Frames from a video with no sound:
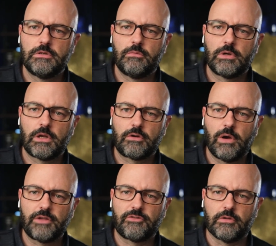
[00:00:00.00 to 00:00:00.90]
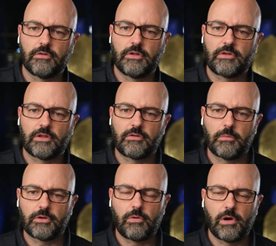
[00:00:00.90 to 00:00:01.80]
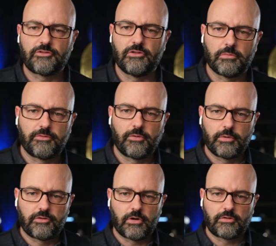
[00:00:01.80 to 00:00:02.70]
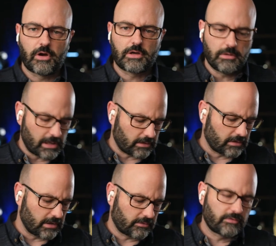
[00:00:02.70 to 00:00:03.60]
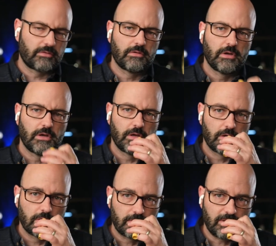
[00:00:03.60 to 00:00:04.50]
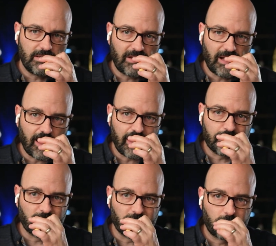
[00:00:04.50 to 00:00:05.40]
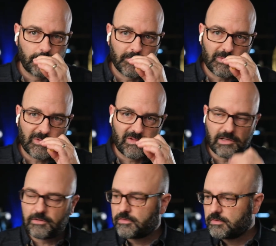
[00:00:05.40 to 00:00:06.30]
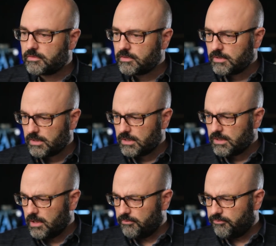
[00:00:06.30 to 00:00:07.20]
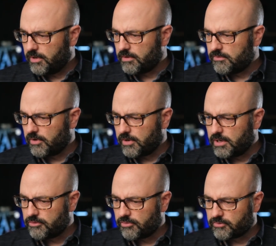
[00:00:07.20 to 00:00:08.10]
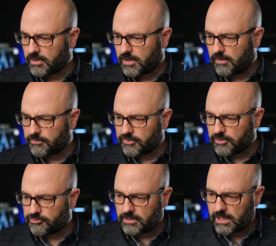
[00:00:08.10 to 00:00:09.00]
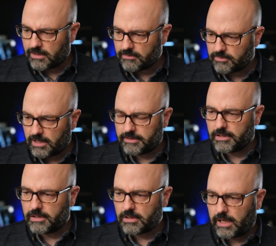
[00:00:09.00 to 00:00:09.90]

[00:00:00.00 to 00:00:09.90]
What other questions? Let's get some other questions before we start talking about this DJI thing, which is a very, very interesting conversation to have, I think.